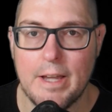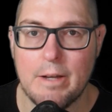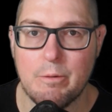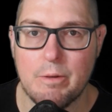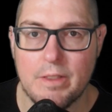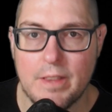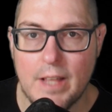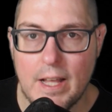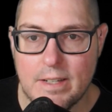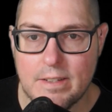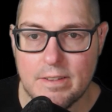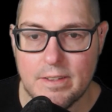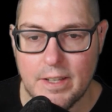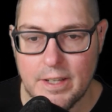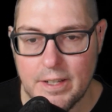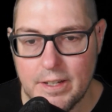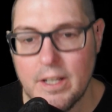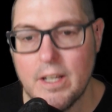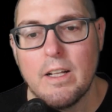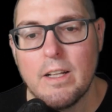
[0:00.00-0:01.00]
with that
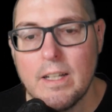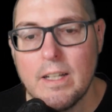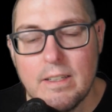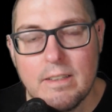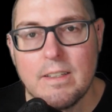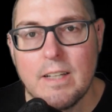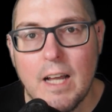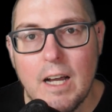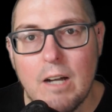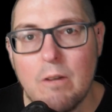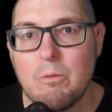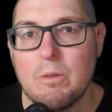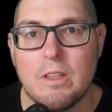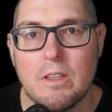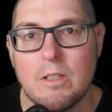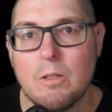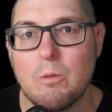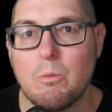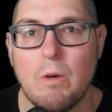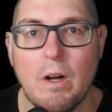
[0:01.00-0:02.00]
said, let's start
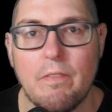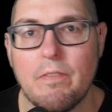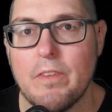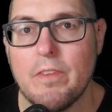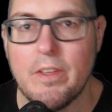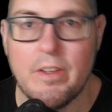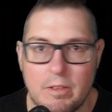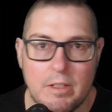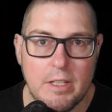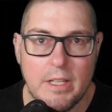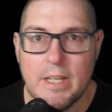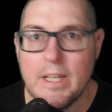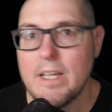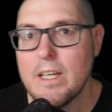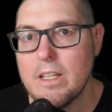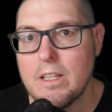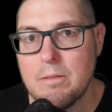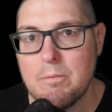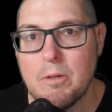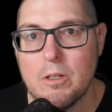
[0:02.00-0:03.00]
with the one that you
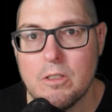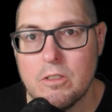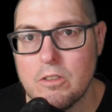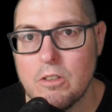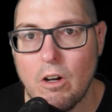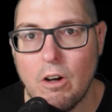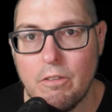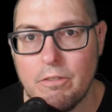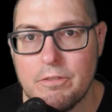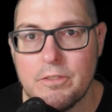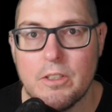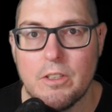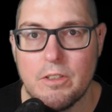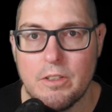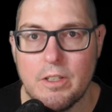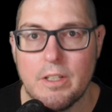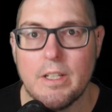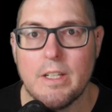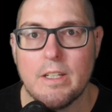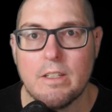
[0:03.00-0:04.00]
hear the most
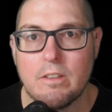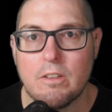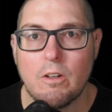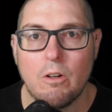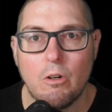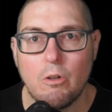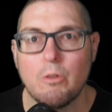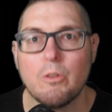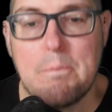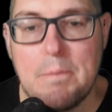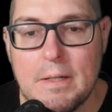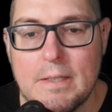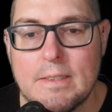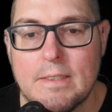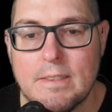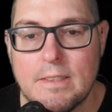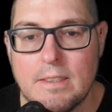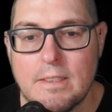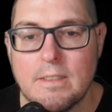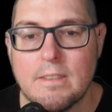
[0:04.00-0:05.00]
often. It's called
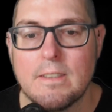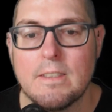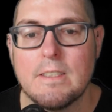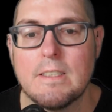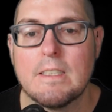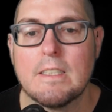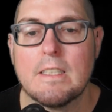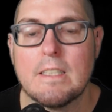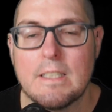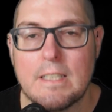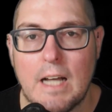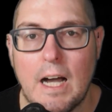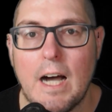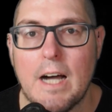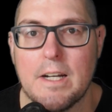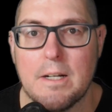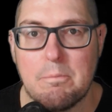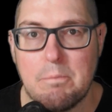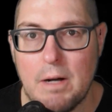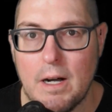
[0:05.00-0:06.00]
persistent
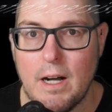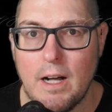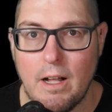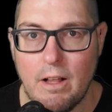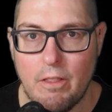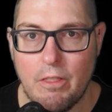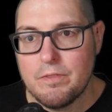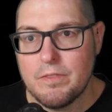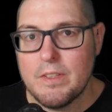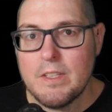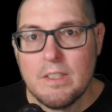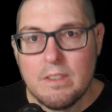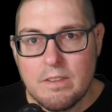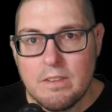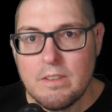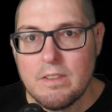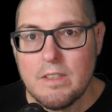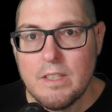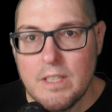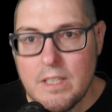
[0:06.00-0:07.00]
data path.
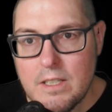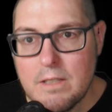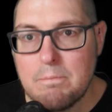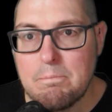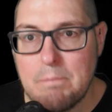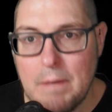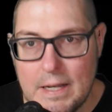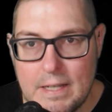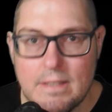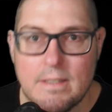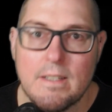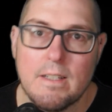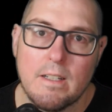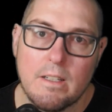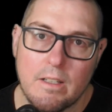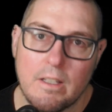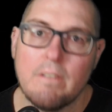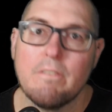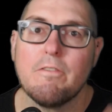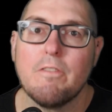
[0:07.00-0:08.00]
This is
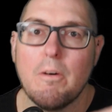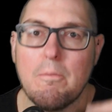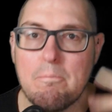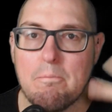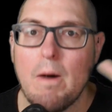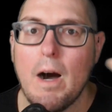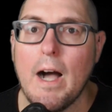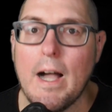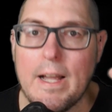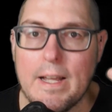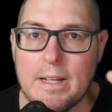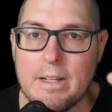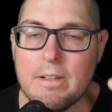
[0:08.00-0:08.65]
basically for my